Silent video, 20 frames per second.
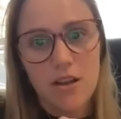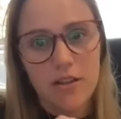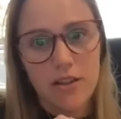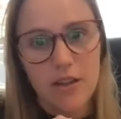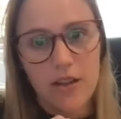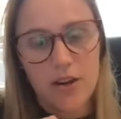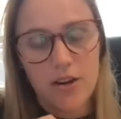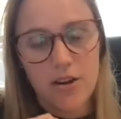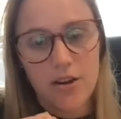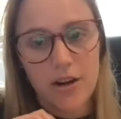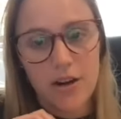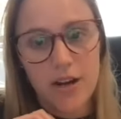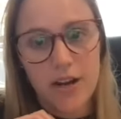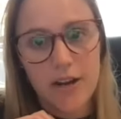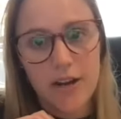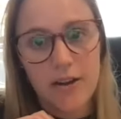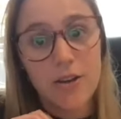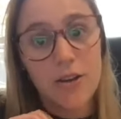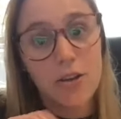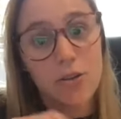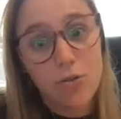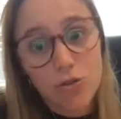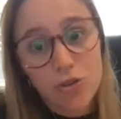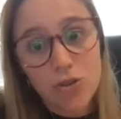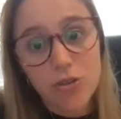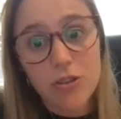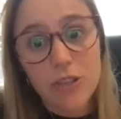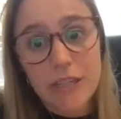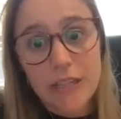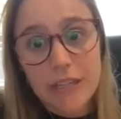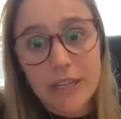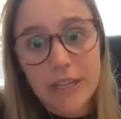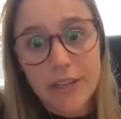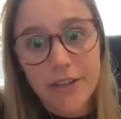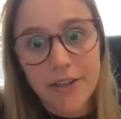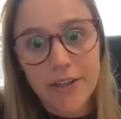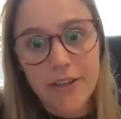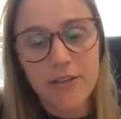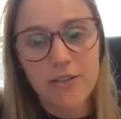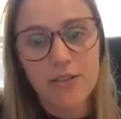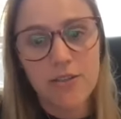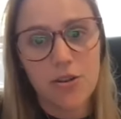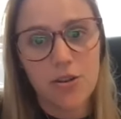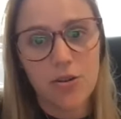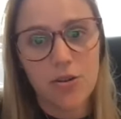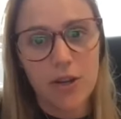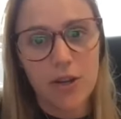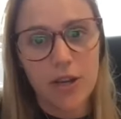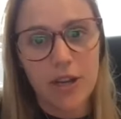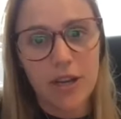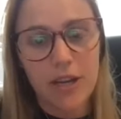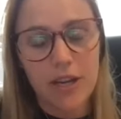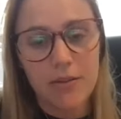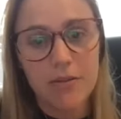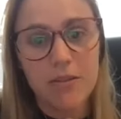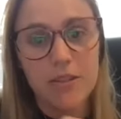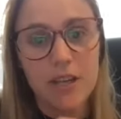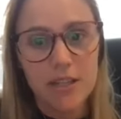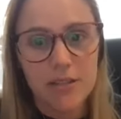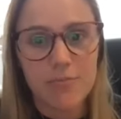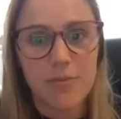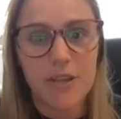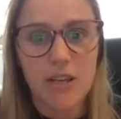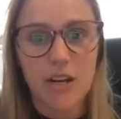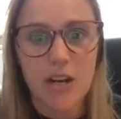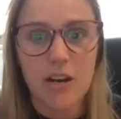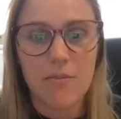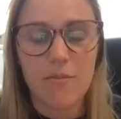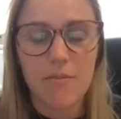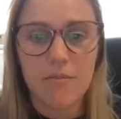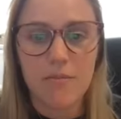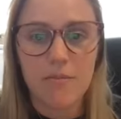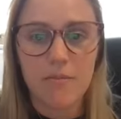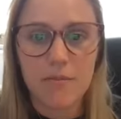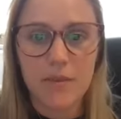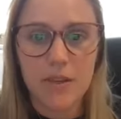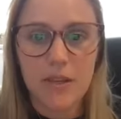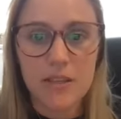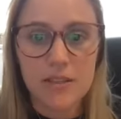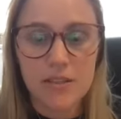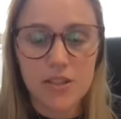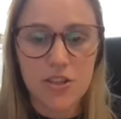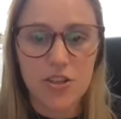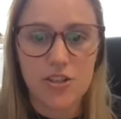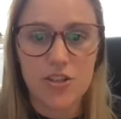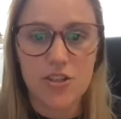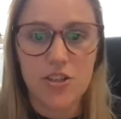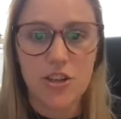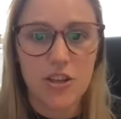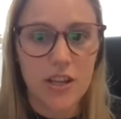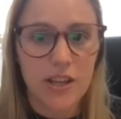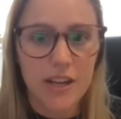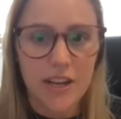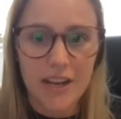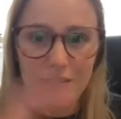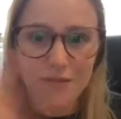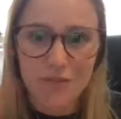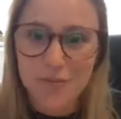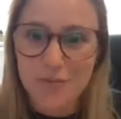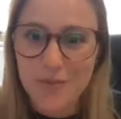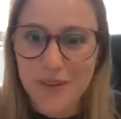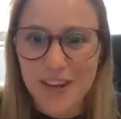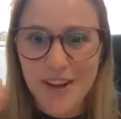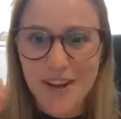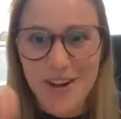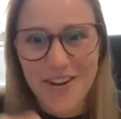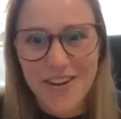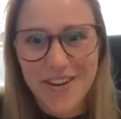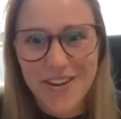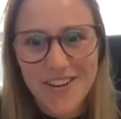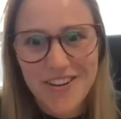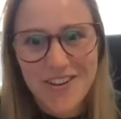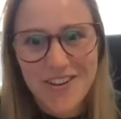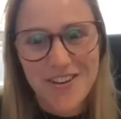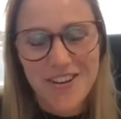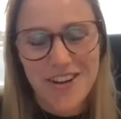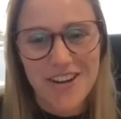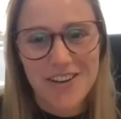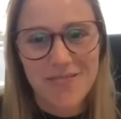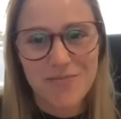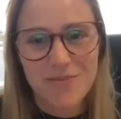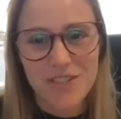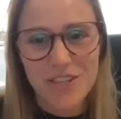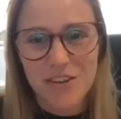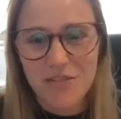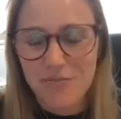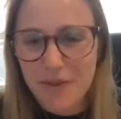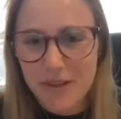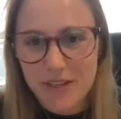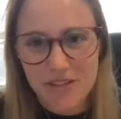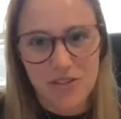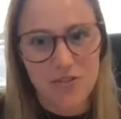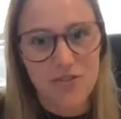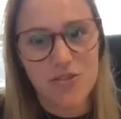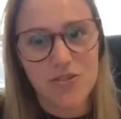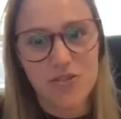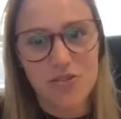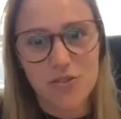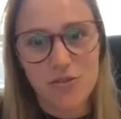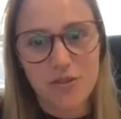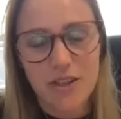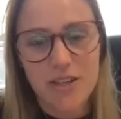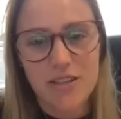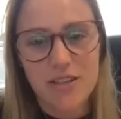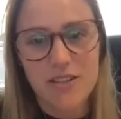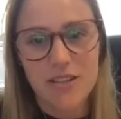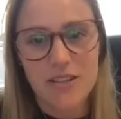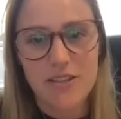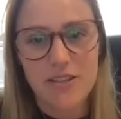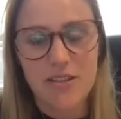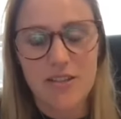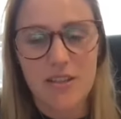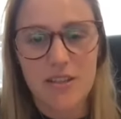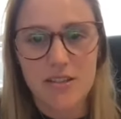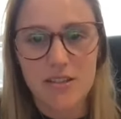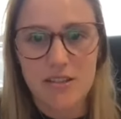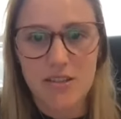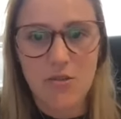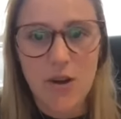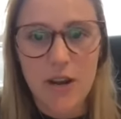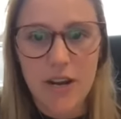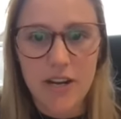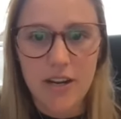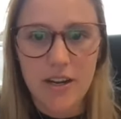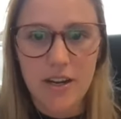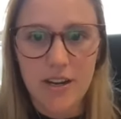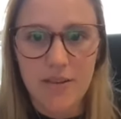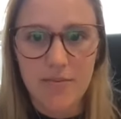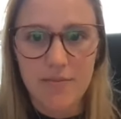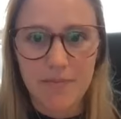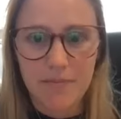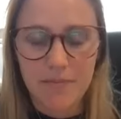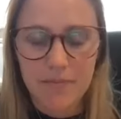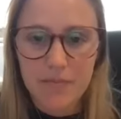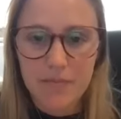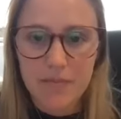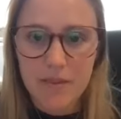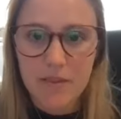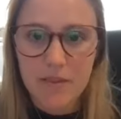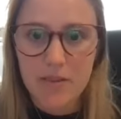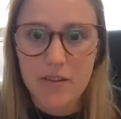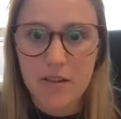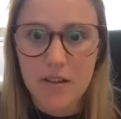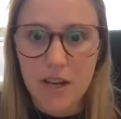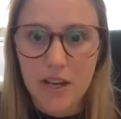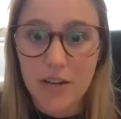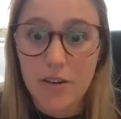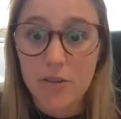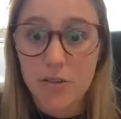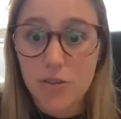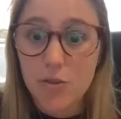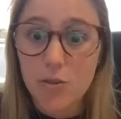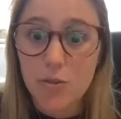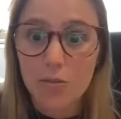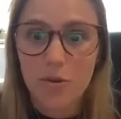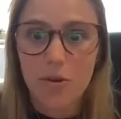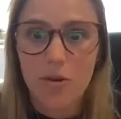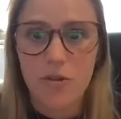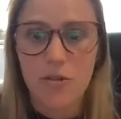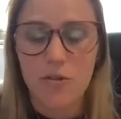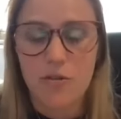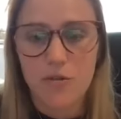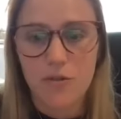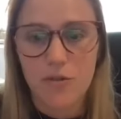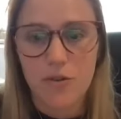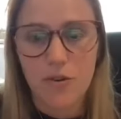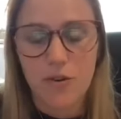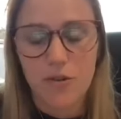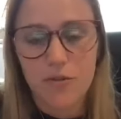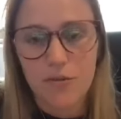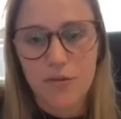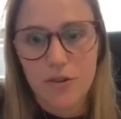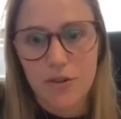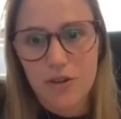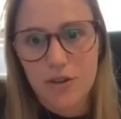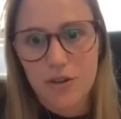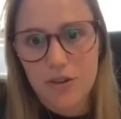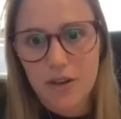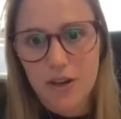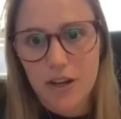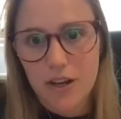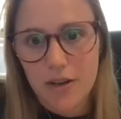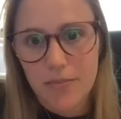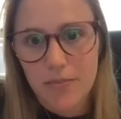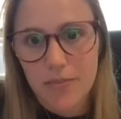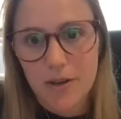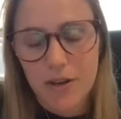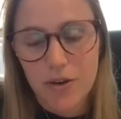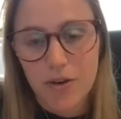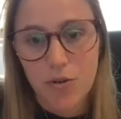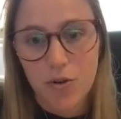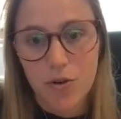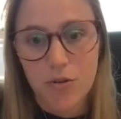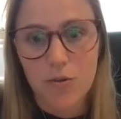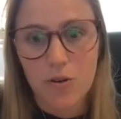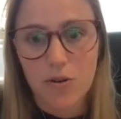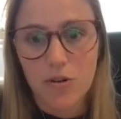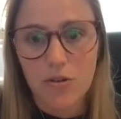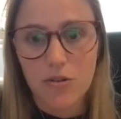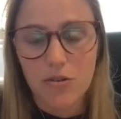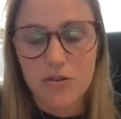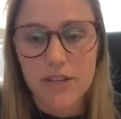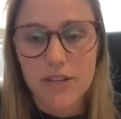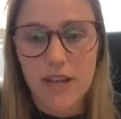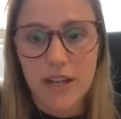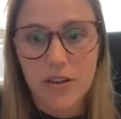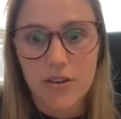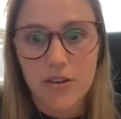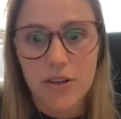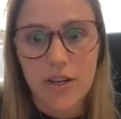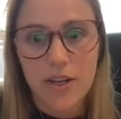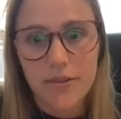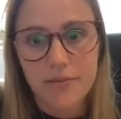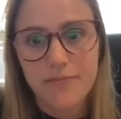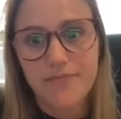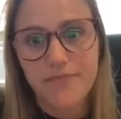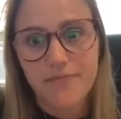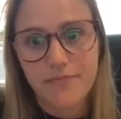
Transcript: They're uh, neutrally geared, so it does become easier. It's not like I have to be a um, Jeff Bezos to do this. It's it's quite um, kind of doable for for um, a normal salary.